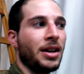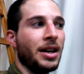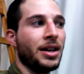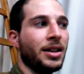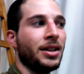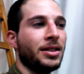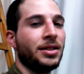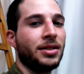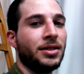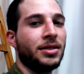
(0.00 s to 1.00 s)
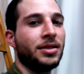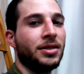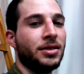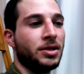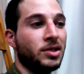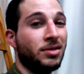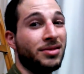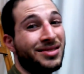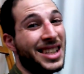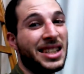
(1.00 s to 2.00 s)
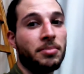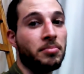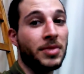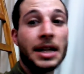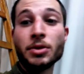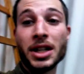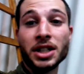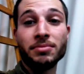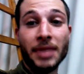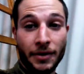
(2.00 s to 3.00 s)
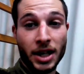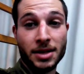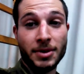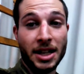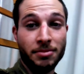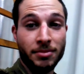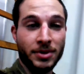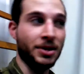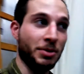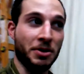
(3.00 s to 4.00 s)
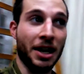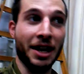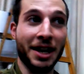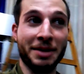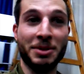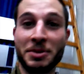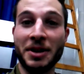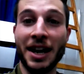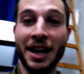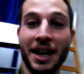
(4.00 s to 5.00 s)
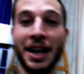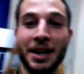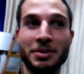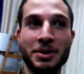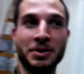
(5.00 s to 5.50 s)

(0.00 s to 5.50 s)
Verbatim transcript: Uh, that's it. Thanks for watching. Have an awesome day. Subscribe, subscribe,